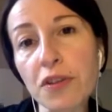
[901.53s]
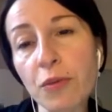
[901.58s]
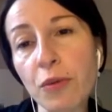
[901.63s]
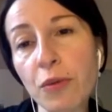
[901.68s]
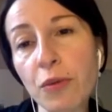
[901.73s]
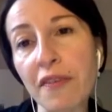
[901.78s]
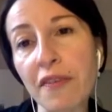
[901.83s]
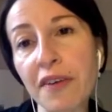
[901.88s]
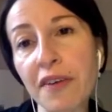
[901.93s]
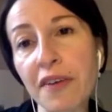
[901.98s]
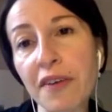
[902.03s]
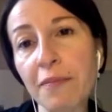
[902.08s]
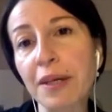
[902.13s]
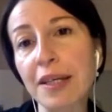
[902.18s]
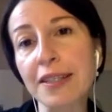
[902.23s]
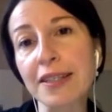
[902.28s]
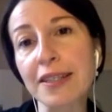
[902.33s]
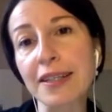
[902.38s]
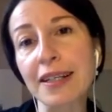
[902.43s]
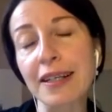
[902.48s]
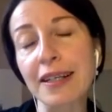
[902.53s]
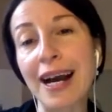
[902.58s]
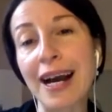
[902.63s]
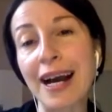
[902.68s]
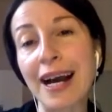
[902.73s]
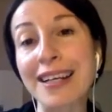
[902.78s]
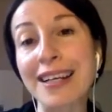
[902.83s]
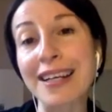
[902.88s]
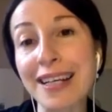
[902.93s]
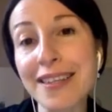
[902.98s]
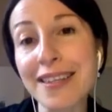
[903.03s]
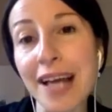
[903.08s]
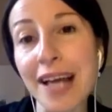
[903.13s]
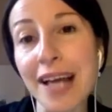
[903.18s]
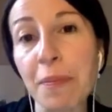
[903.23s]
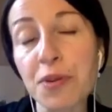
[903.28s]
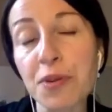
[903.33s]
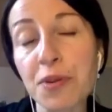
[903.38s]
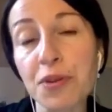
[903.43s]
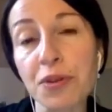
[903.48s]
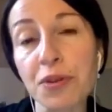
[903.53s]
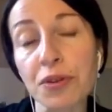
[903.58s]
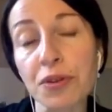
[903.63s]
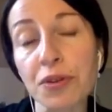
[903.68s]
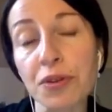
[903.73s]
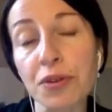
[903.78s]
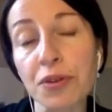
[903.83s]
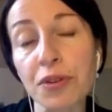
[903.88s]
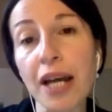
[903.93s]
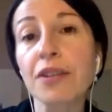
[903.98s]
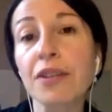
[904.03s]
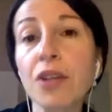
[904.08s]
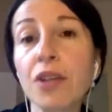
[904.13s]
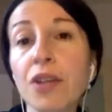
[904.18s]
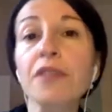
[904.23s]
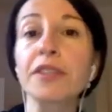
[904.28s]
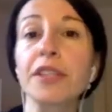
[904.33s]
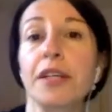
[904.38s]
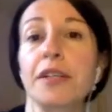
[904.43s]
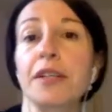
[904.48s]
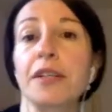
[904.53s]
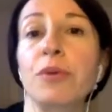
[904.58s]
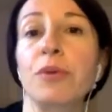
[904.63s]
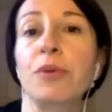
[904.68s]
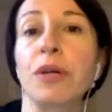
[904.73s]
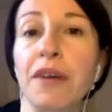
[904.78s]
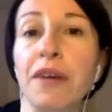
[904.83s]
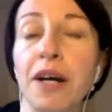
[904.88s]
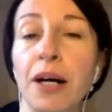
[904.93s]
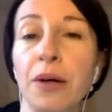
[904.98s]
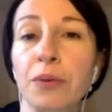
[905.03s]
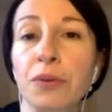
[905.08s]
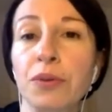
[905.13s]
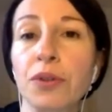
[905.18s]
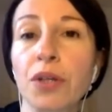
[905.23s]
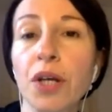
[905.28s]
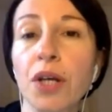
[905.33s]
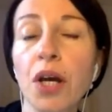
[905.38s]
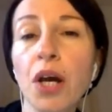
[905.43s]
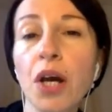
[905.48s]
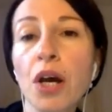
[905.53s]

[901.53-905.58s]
were basically an exception and not the other way around.